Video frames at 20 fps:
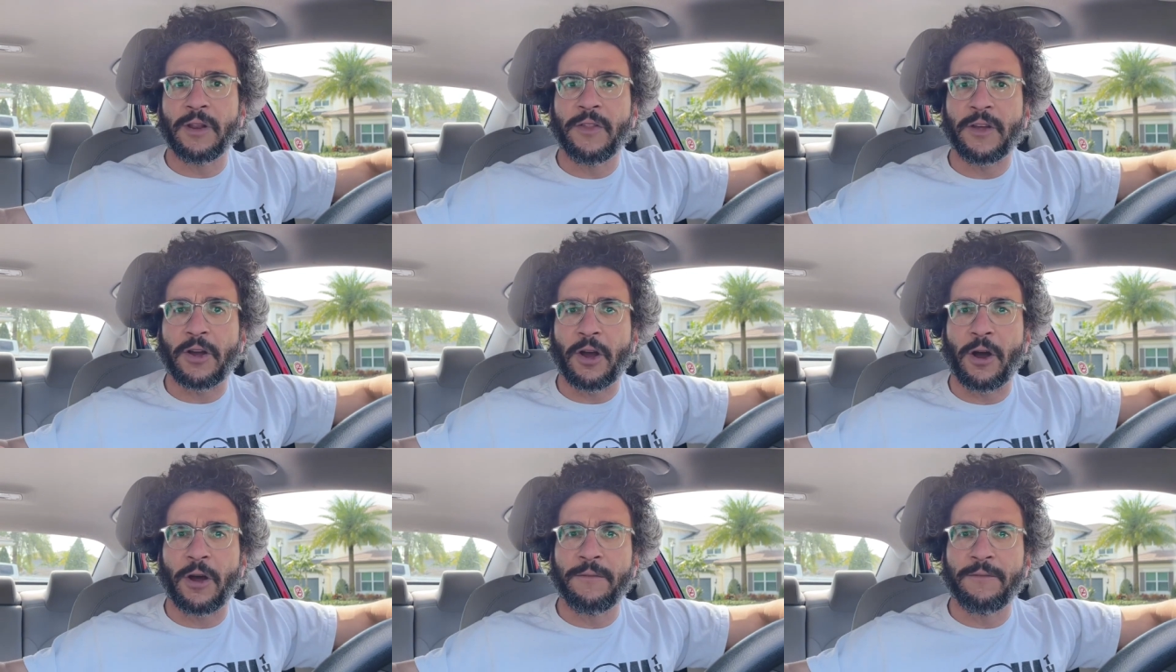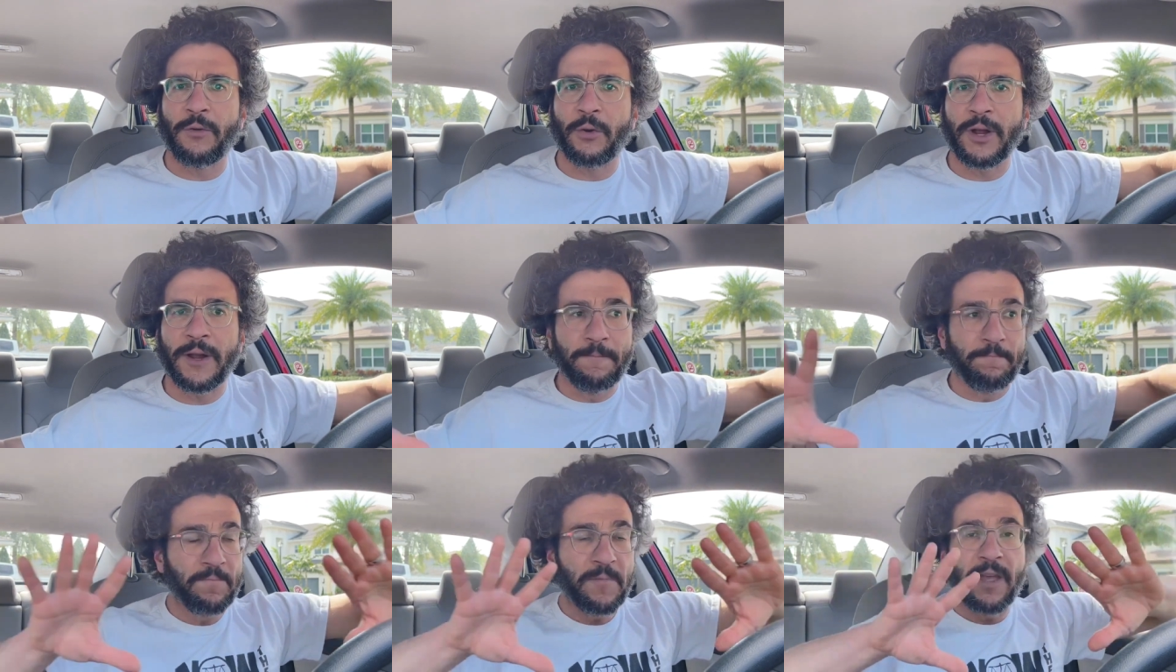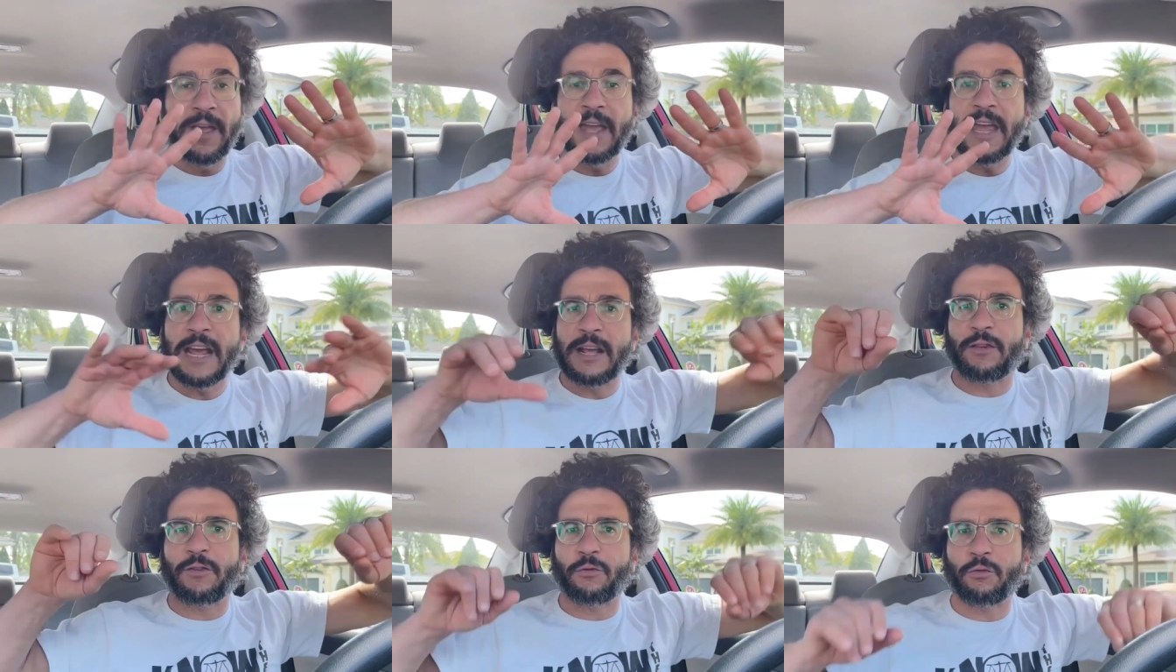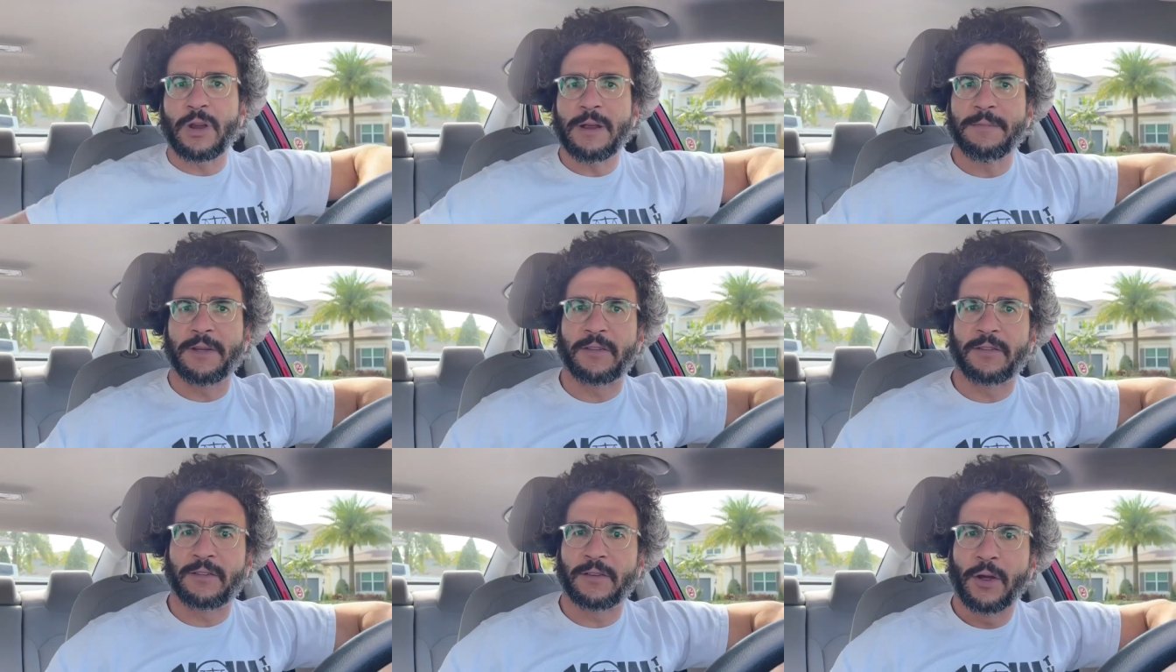the convoy
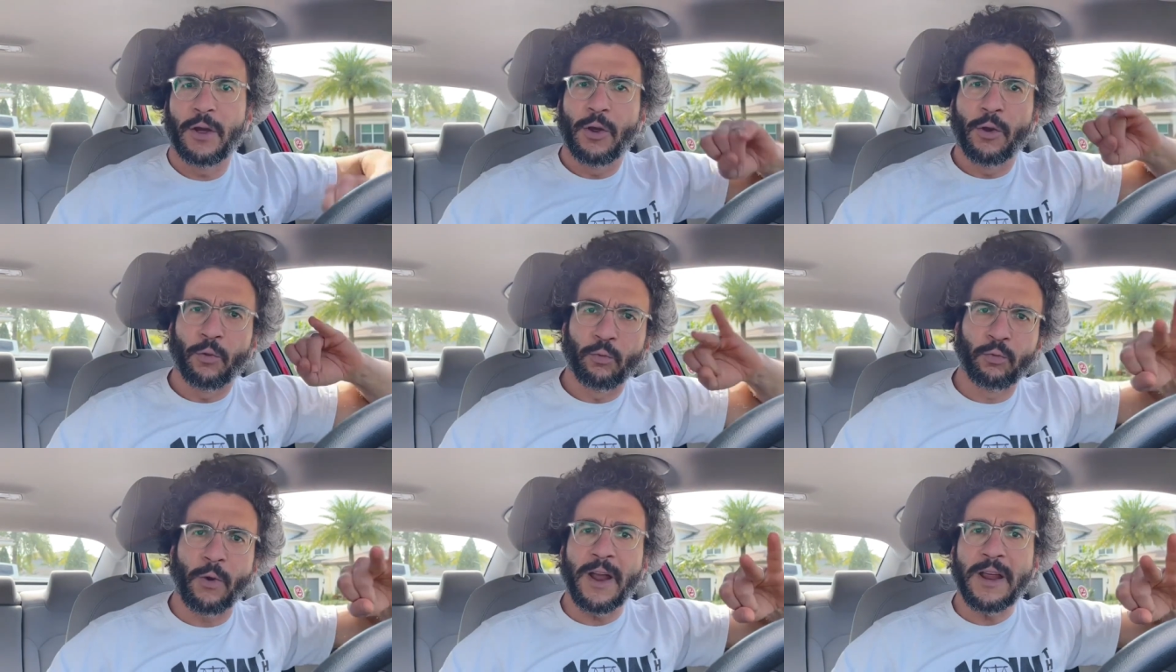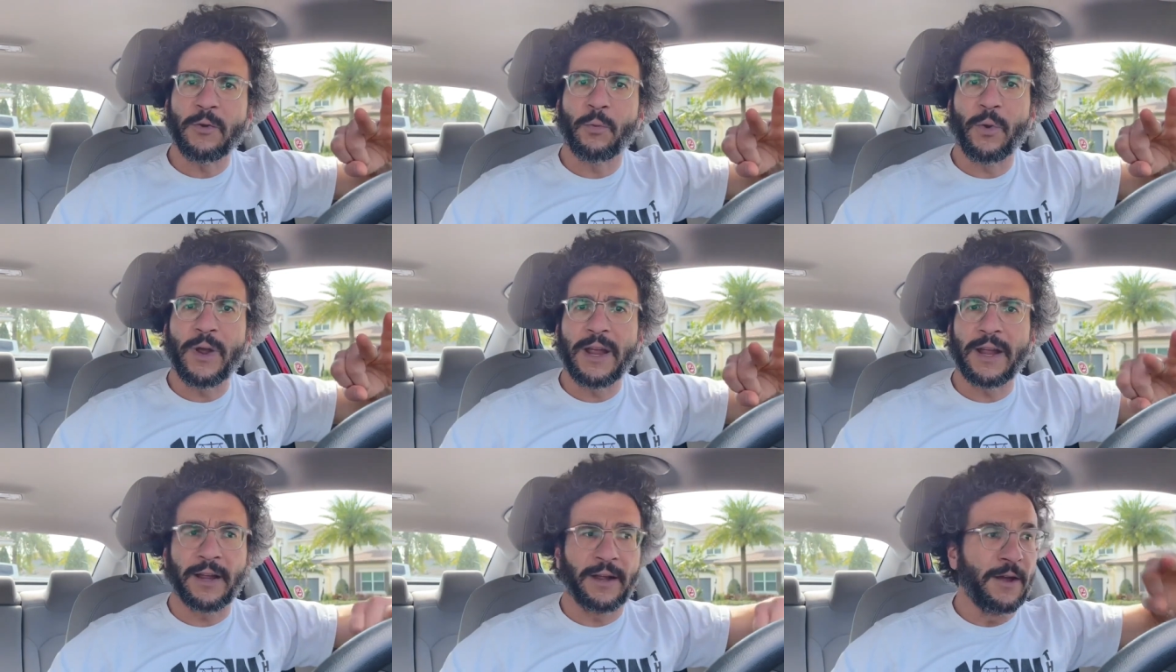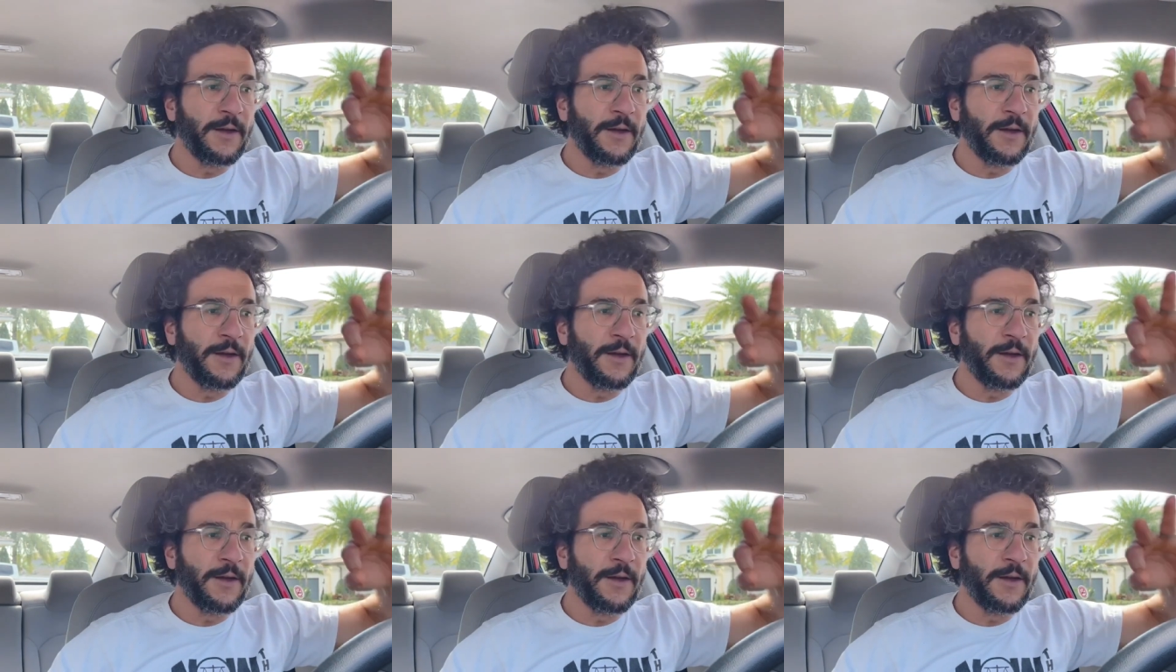extremist, right-wing,